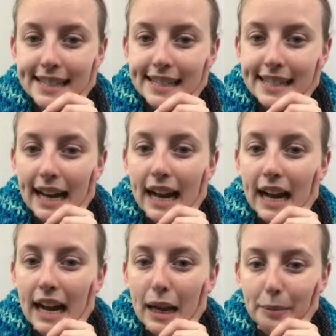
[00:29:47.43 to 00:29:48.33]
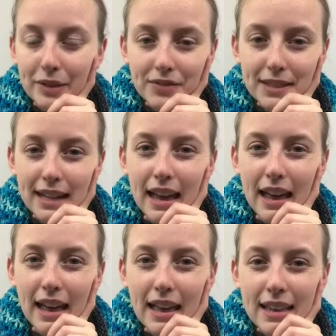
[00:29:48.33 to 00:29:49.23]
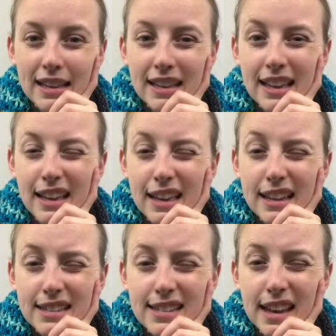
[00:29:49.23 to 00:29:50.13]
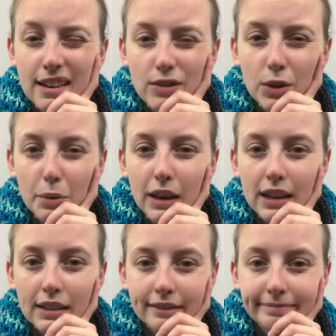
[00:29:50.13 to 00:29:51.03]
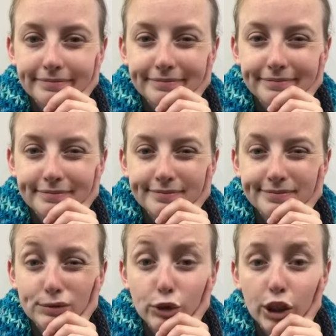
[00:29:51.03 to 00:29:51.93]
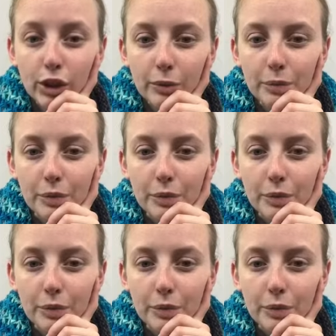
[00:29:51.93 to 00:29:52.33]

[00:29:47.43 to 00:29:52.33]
time of day and day of the week for you?